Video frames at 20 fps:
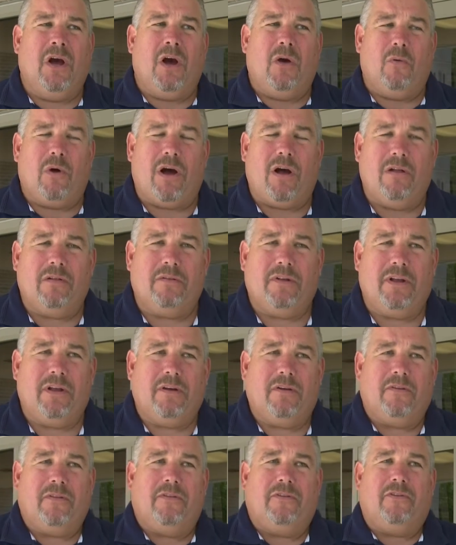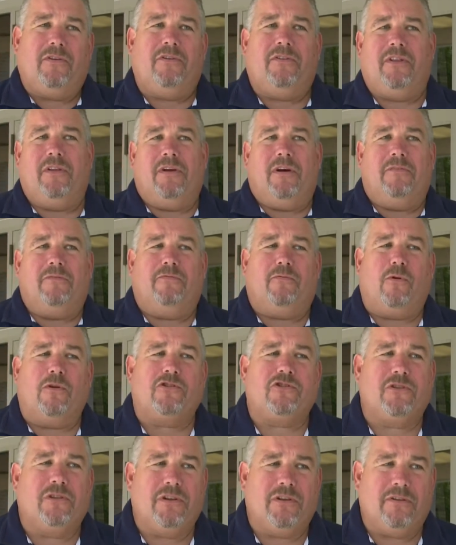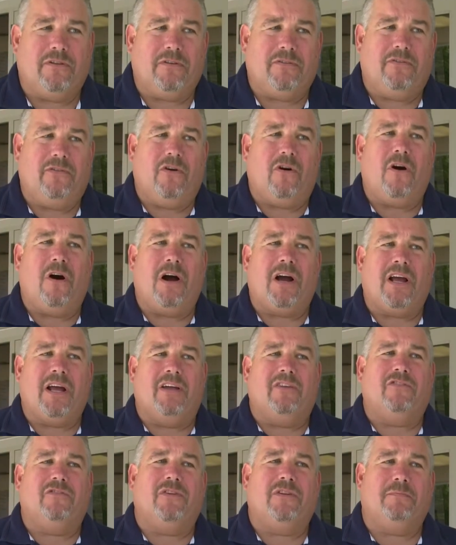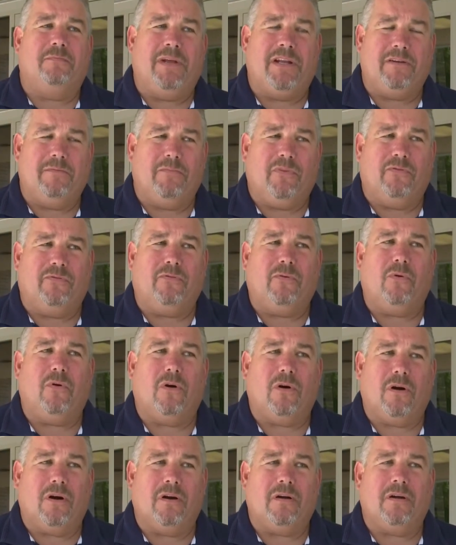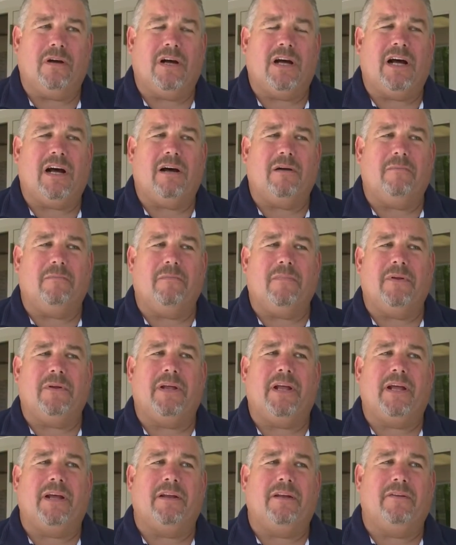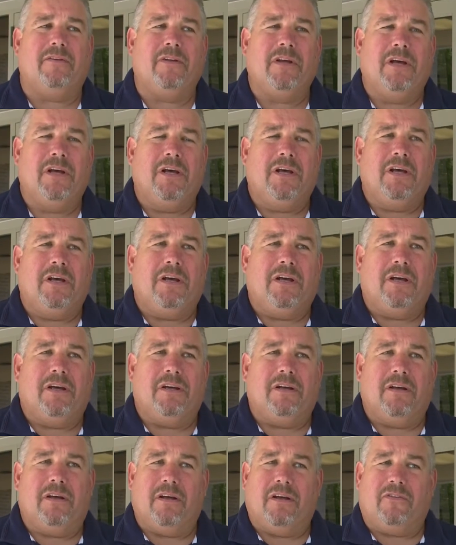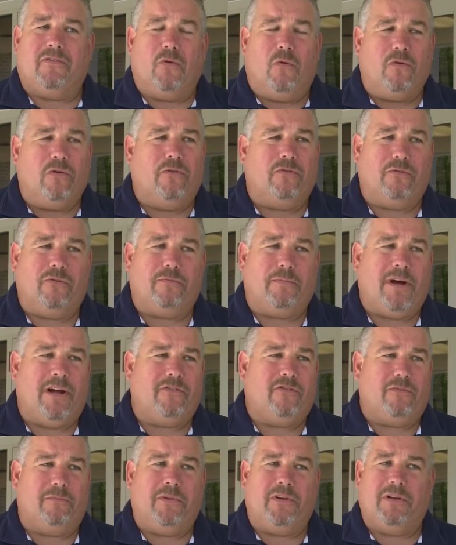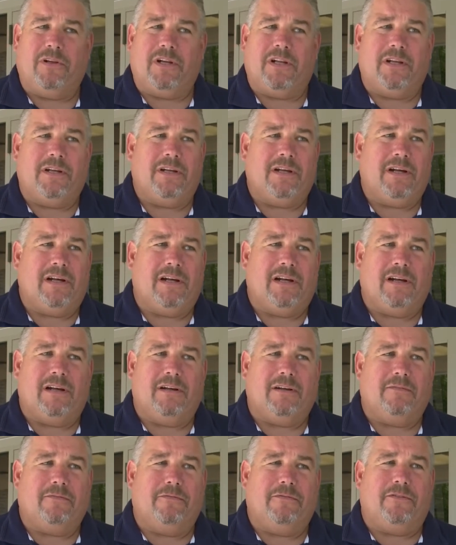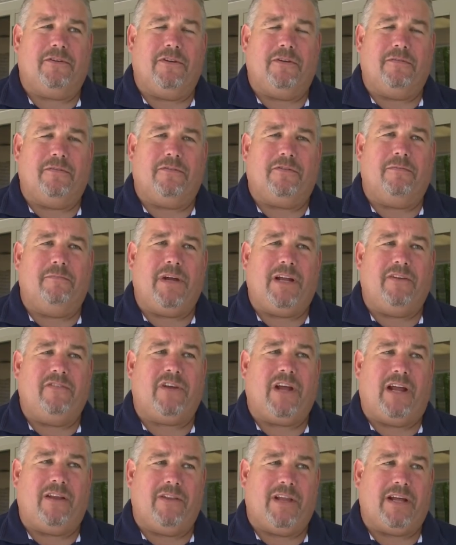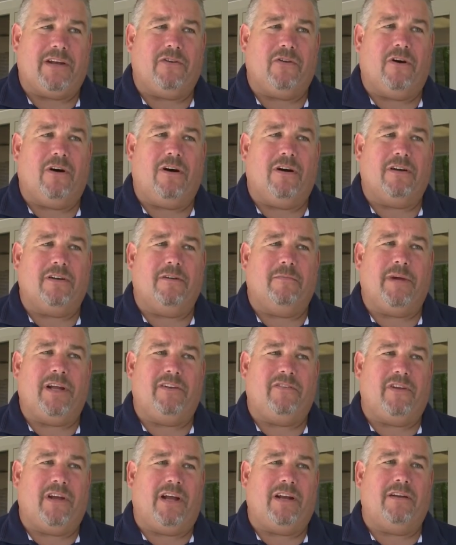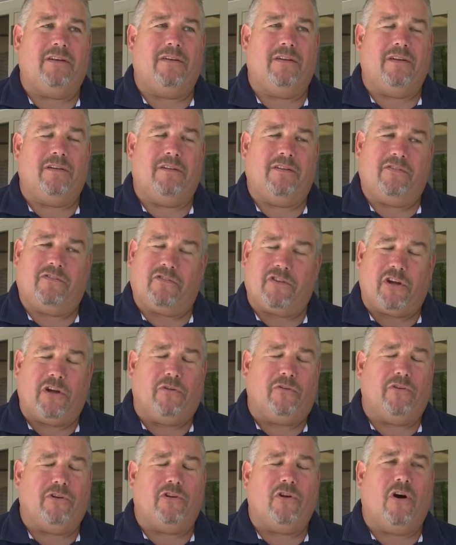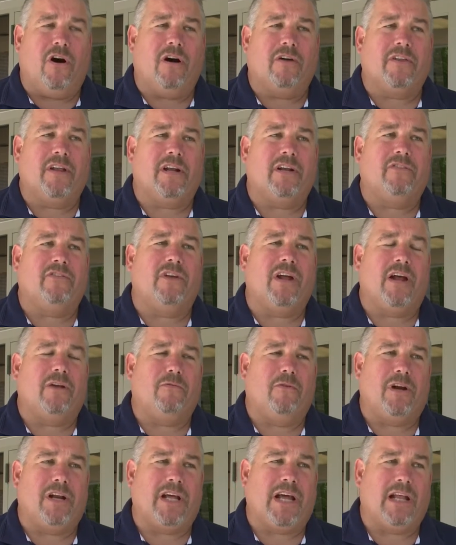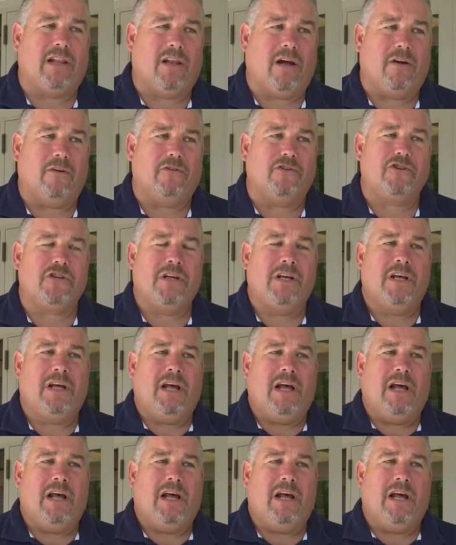Well, you know, the, the, unfortunately, the dog has bitten before, um, and uh, it's owner's responsibility uh, to, to maintain that dog and to maintain and to secure the dog that it's not running at large.